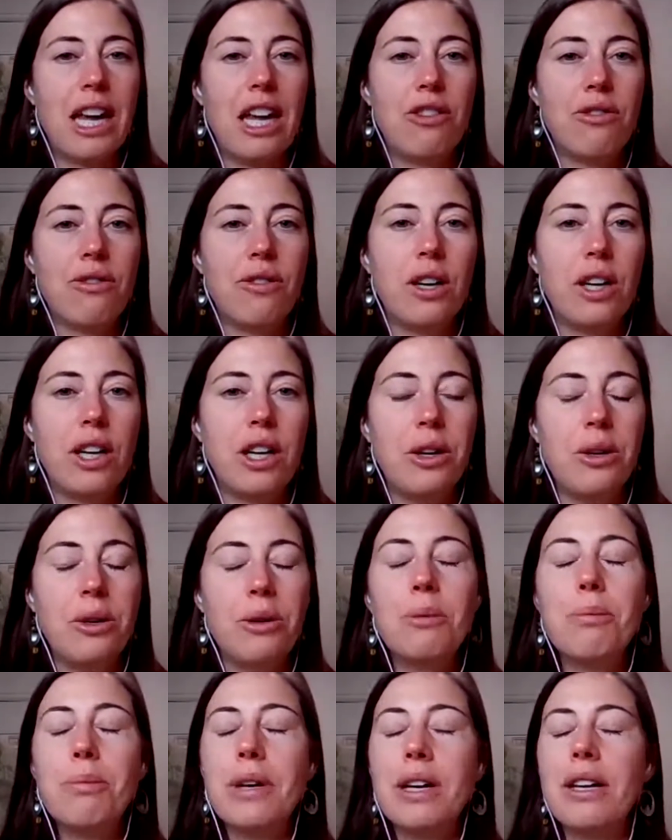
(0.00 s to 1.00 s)
the case for
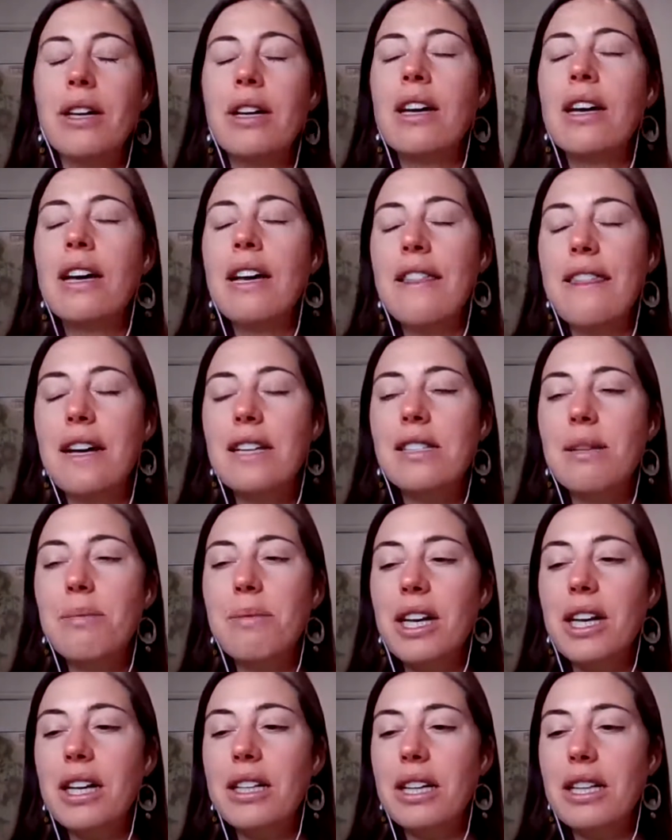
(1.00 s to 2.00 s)
you, but that's
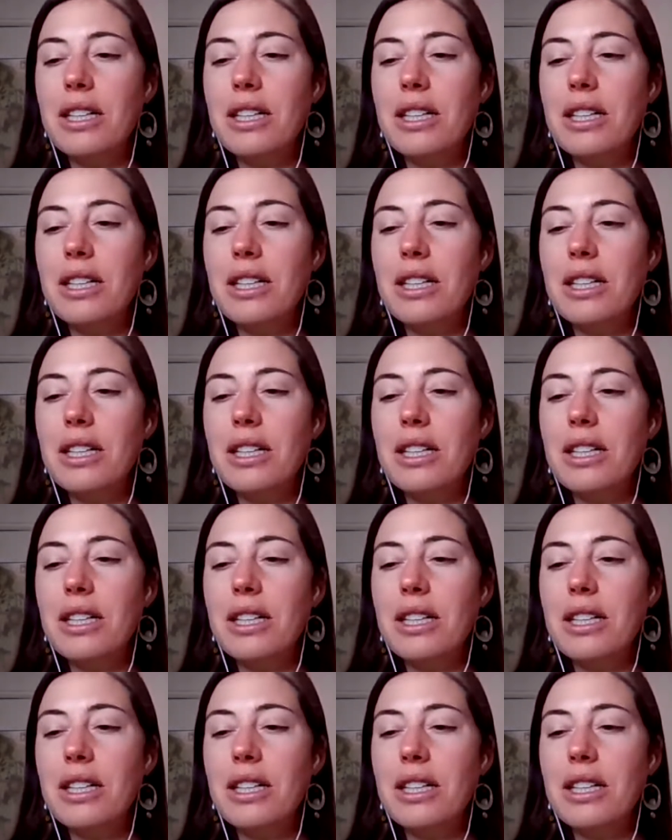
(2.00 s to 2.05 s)
something yeah.